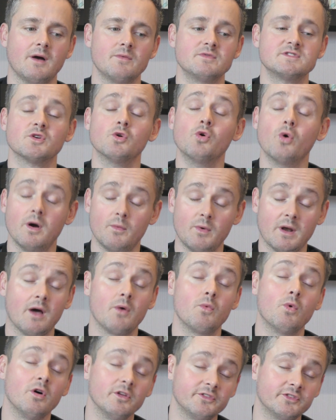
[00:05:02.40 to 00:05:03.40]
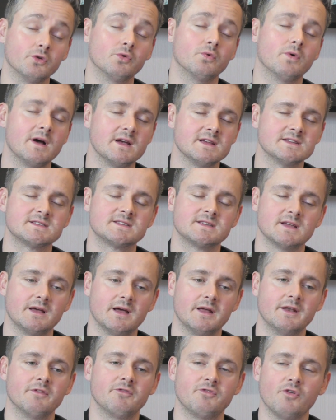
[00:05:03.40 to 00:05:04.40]
I was all, well, I was always
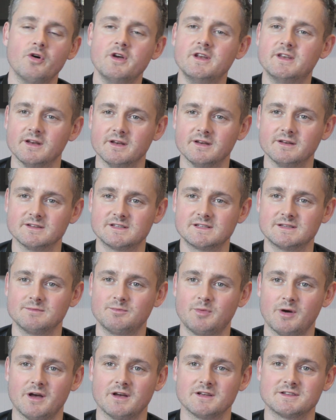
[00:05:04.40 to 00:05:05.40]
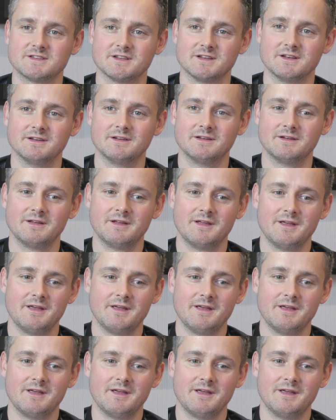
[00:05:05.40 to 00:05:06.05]
an avoidant person.